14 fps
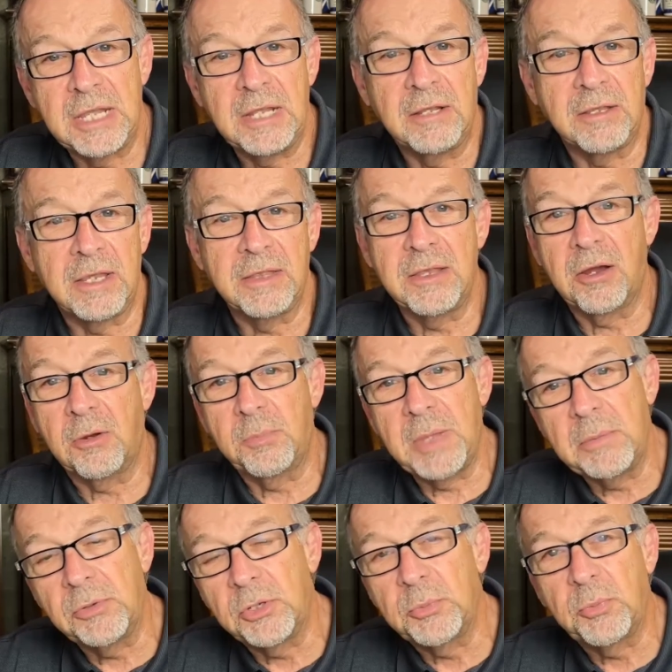healing, and there are
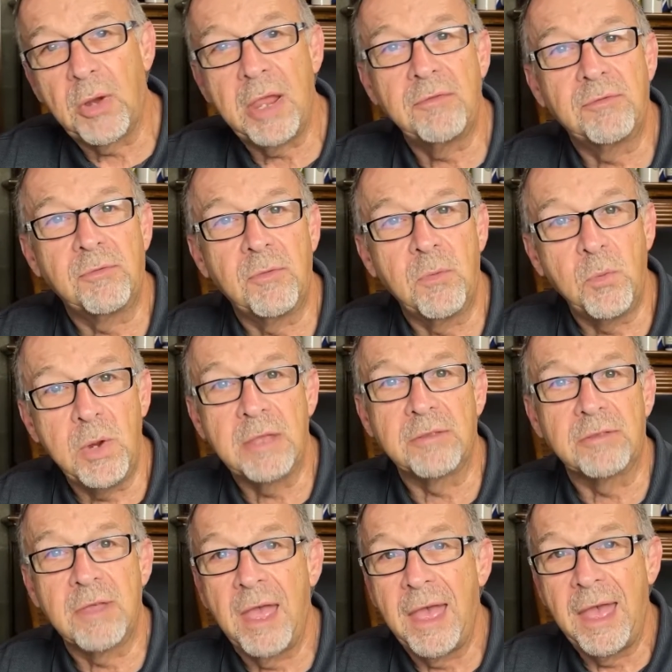people to pray
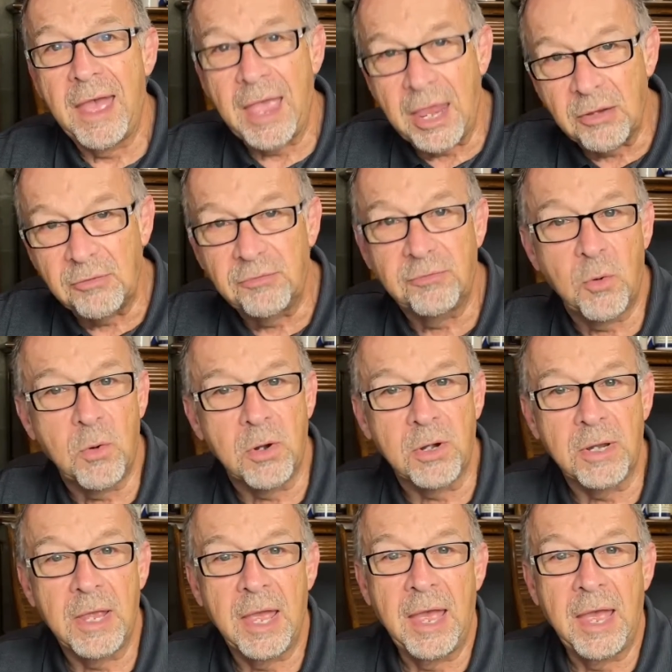with and for.